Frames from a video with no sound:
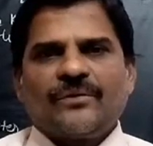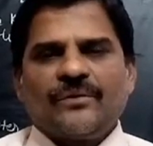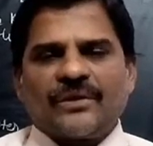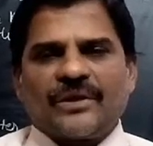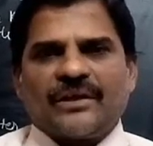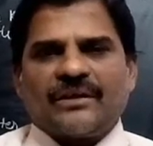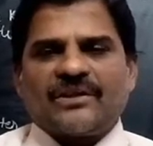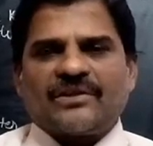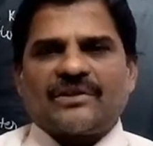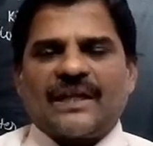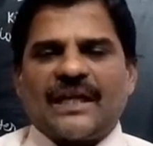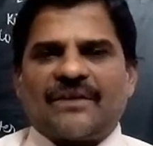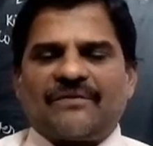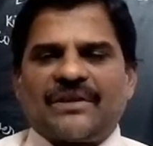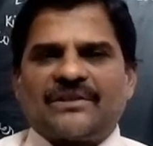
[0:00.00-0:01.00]
Okay, his
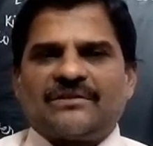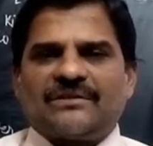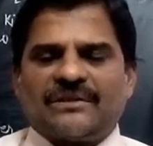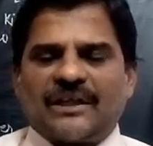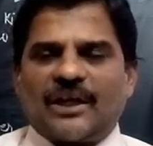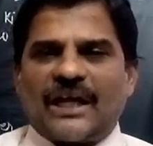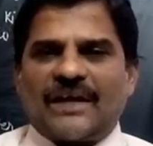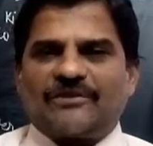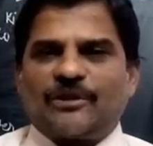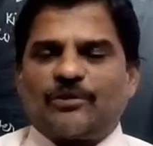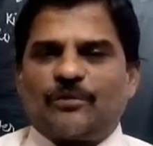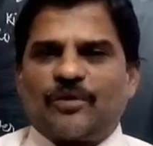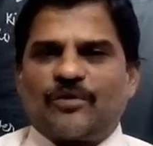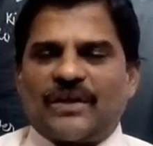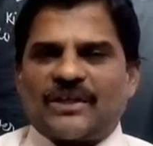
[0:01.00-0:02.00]
language, the language of the
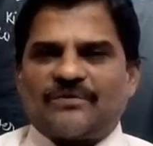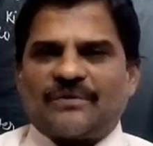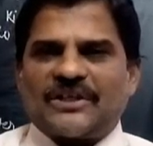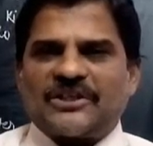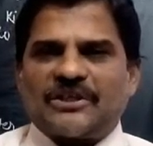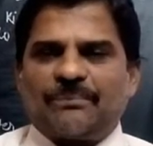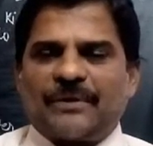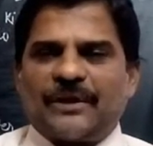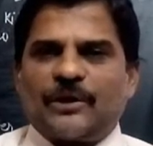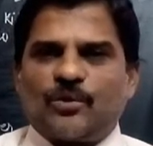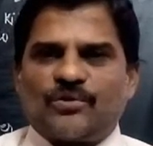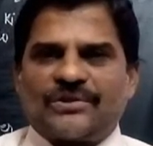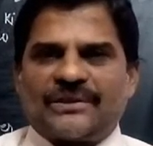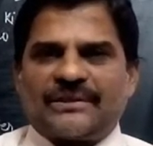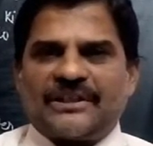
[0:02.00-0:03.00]
book was very simple and
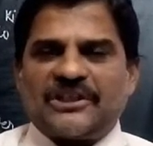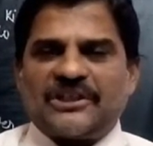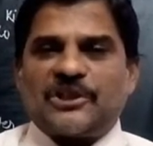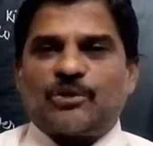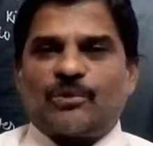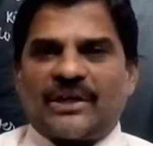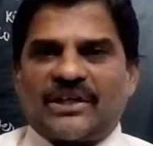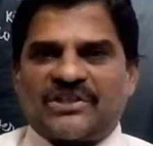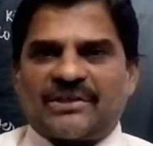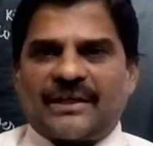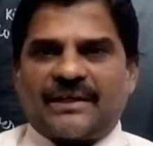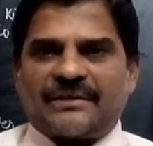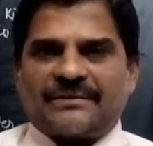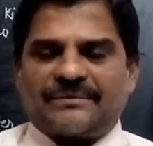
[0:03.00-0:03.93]
lucid, easy to understand.